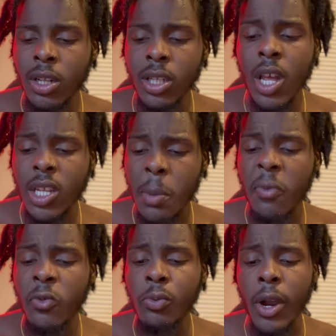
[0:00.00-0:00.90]
Just that type of
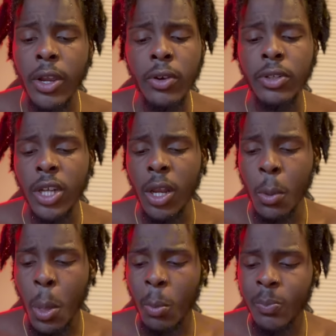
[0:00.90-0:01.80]
food right here, G.
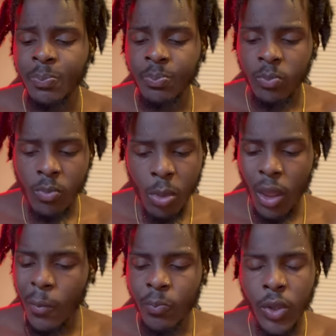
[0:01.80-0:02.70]

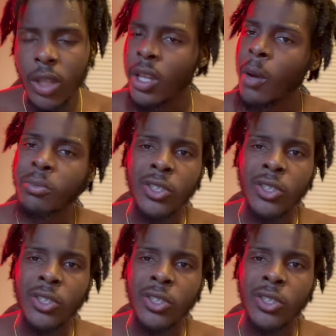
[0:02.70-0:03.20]
I